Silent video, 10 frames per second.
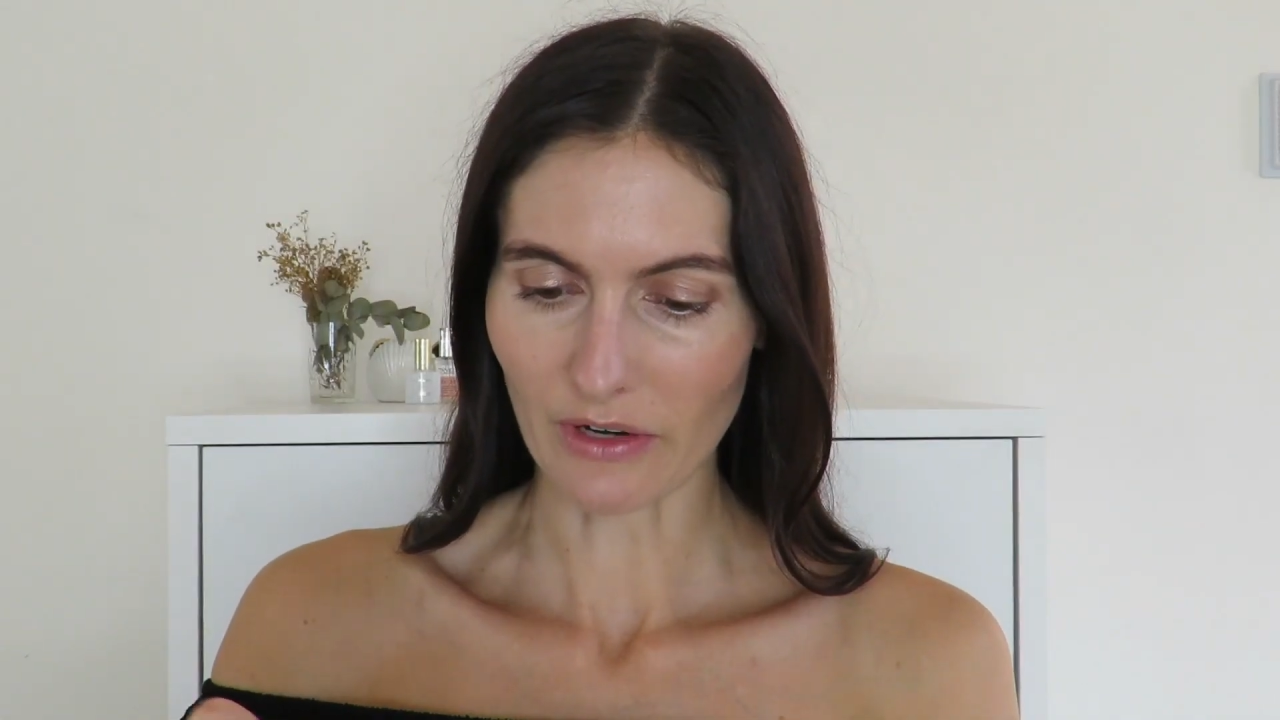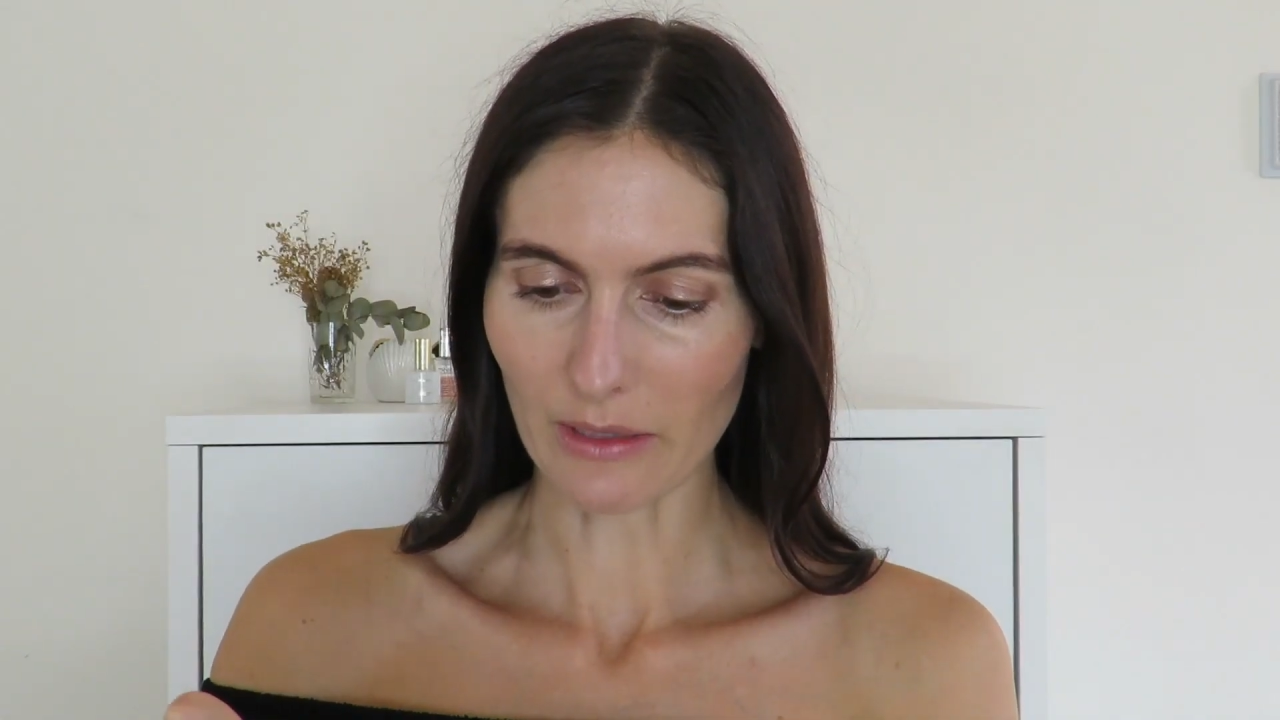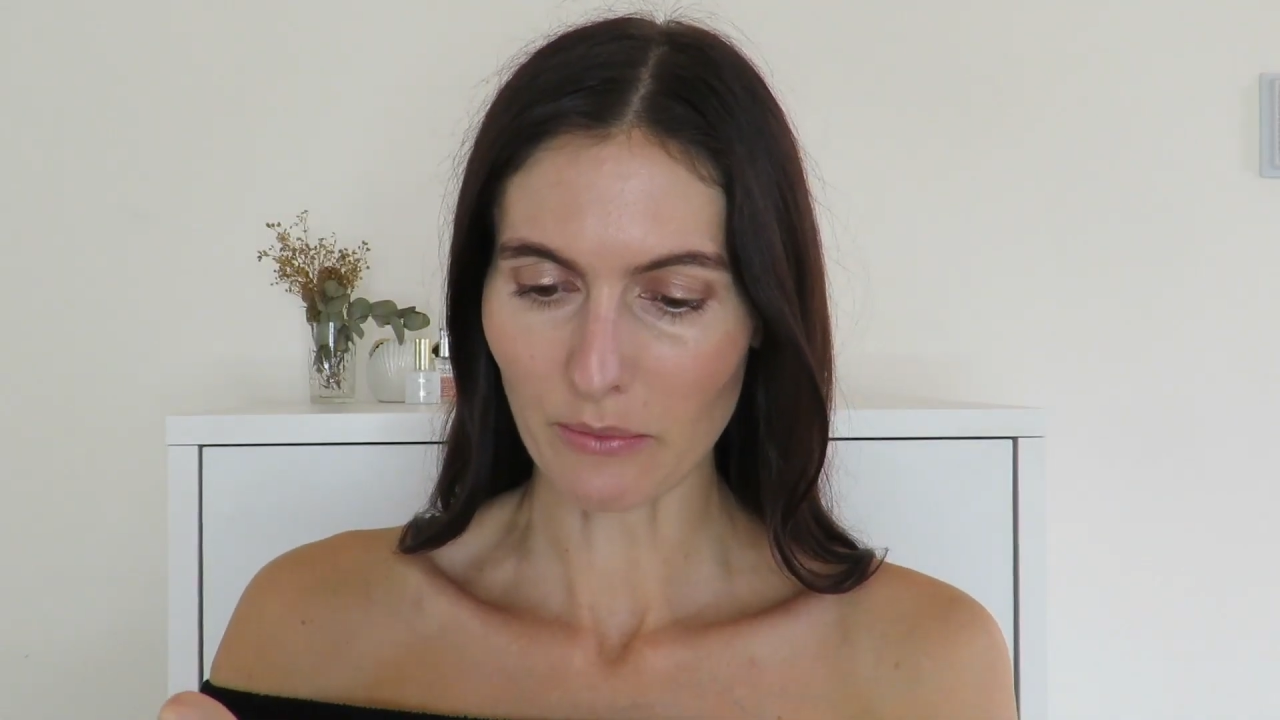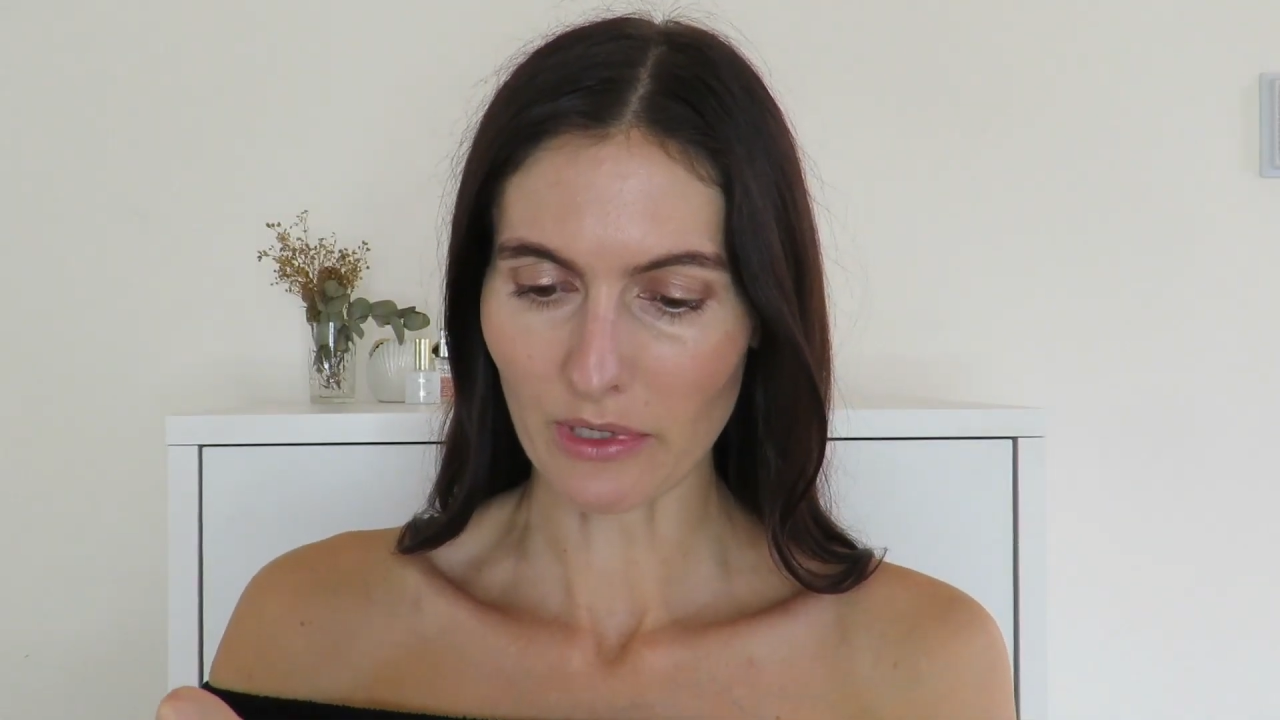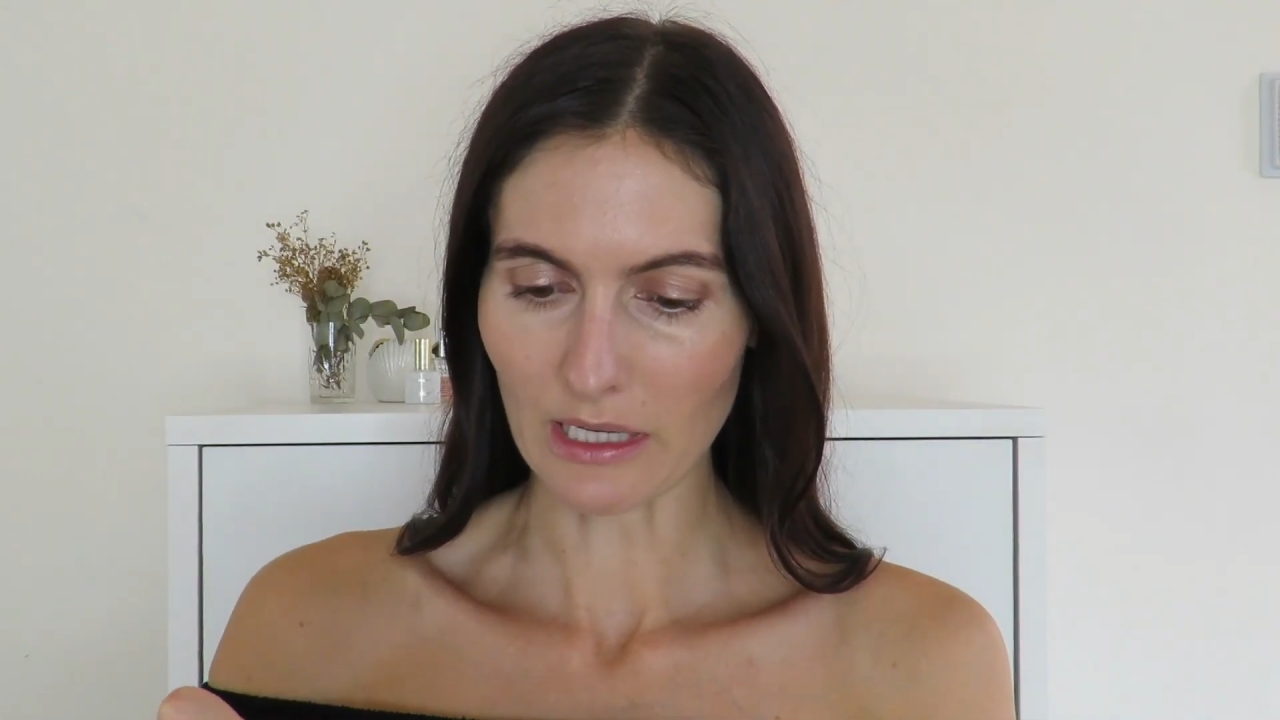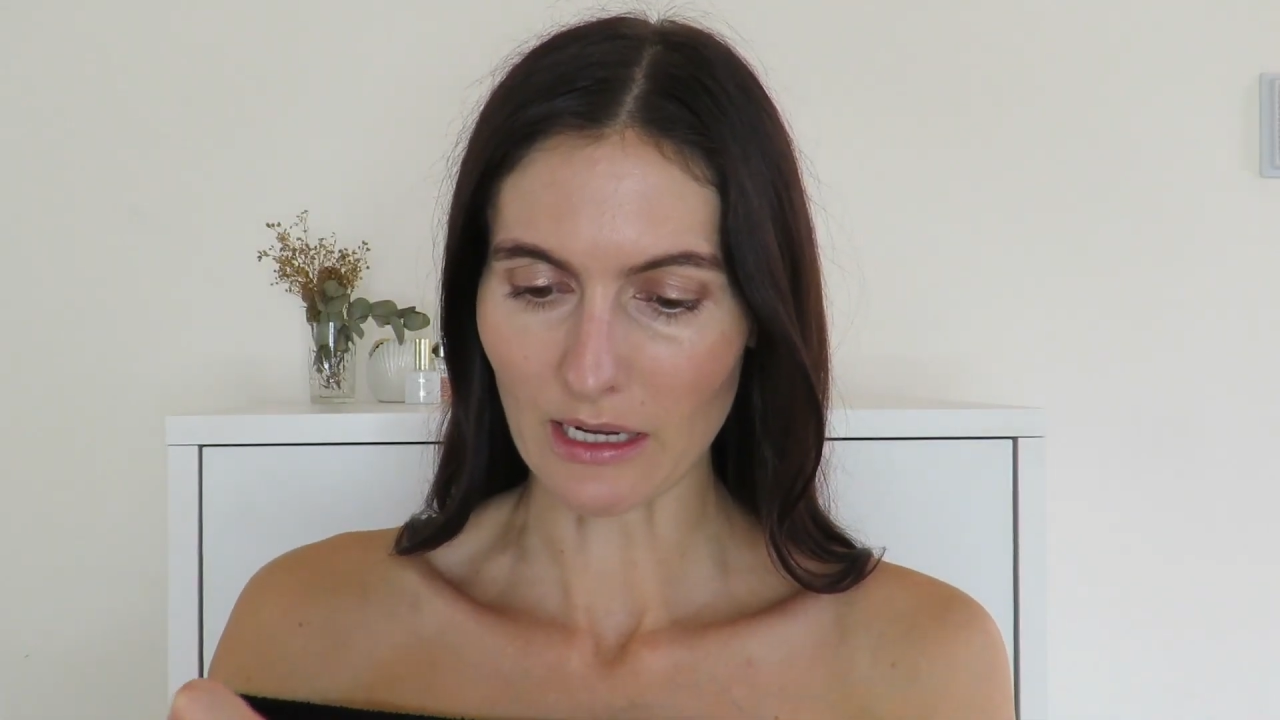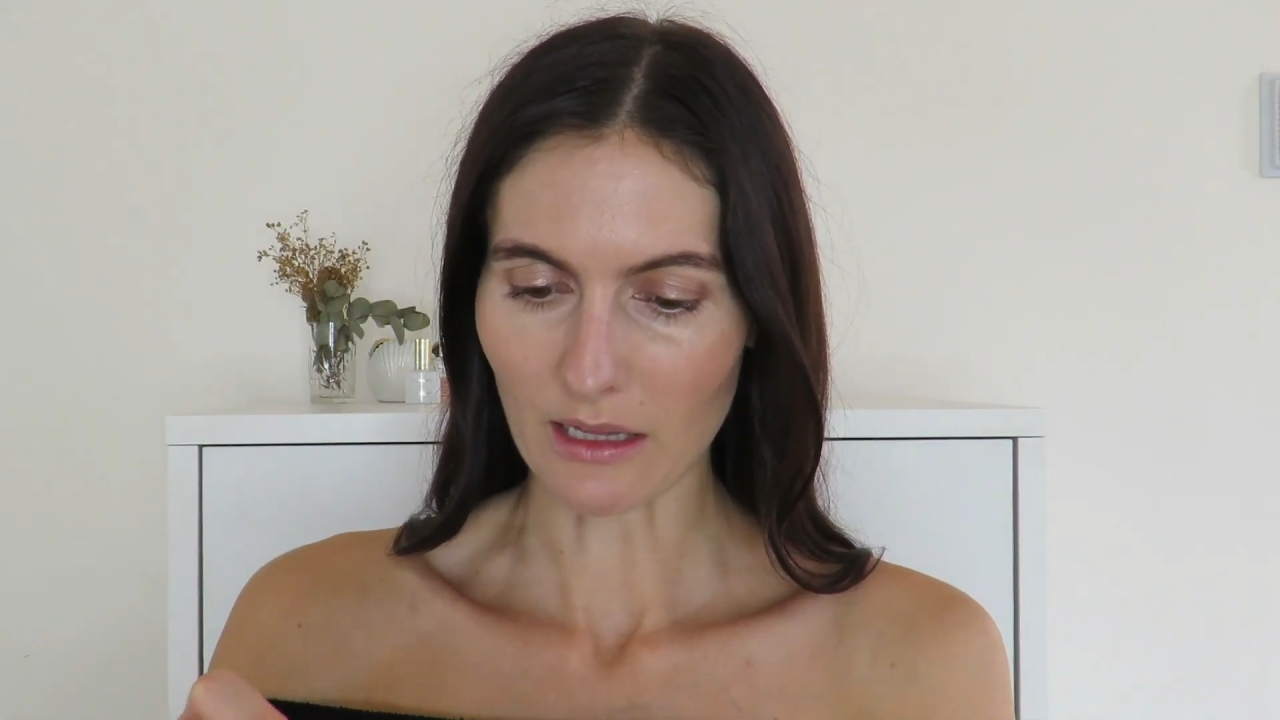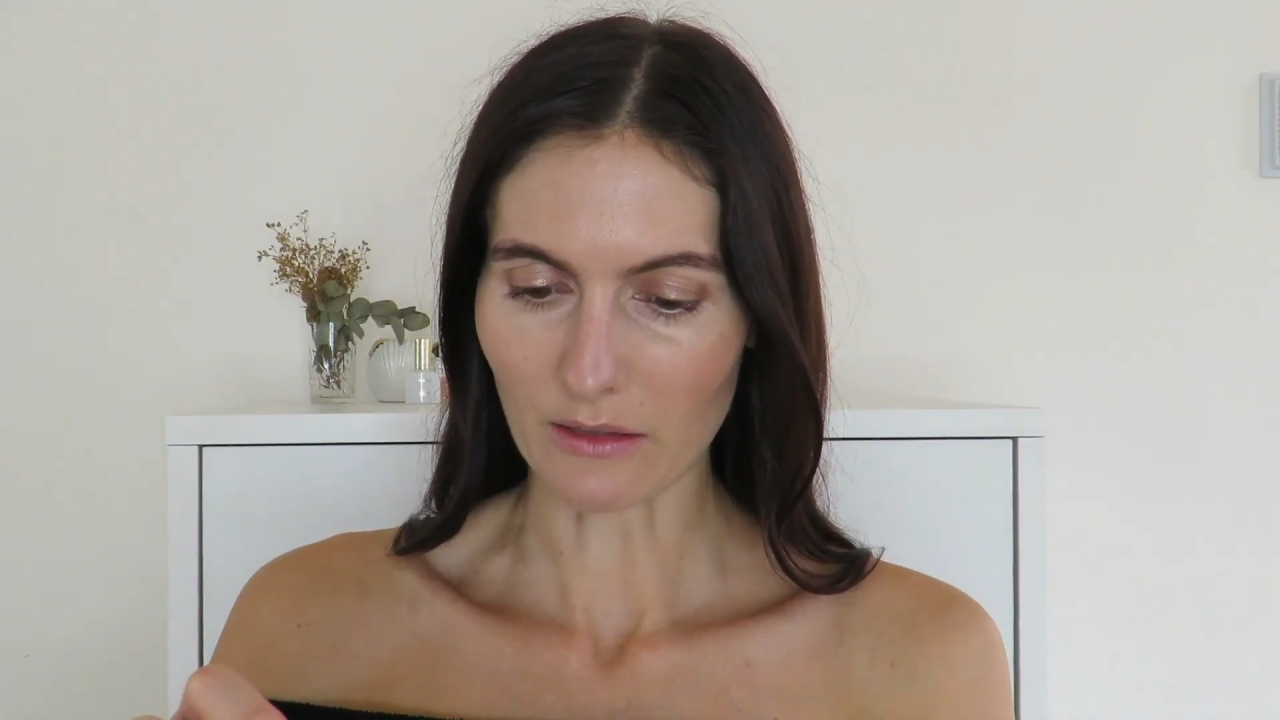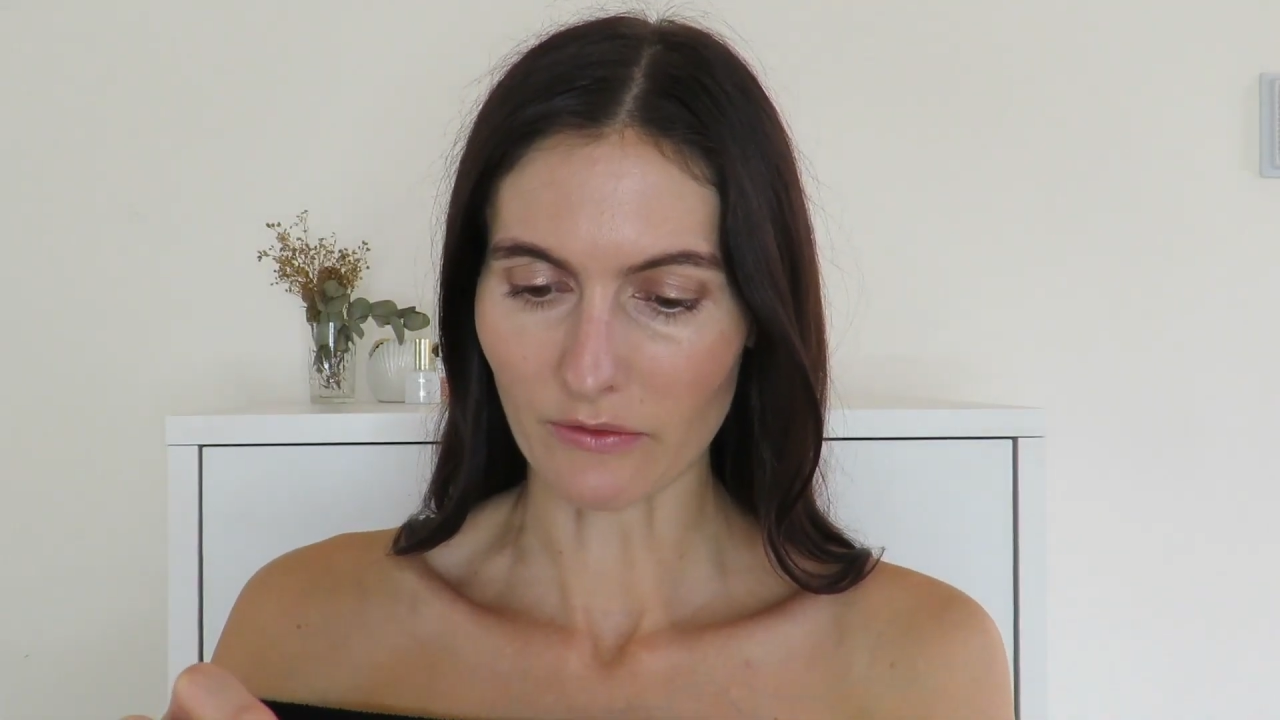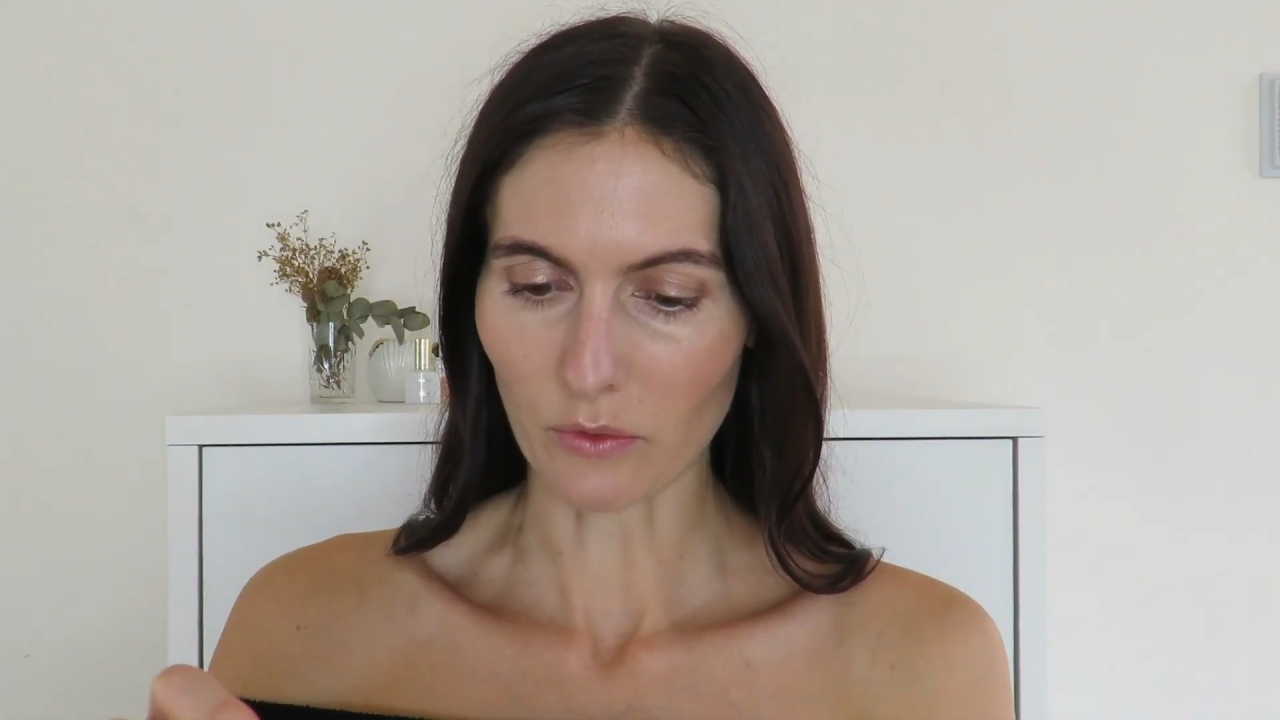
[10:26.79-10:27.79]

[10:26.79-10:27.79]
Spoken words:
very pretty color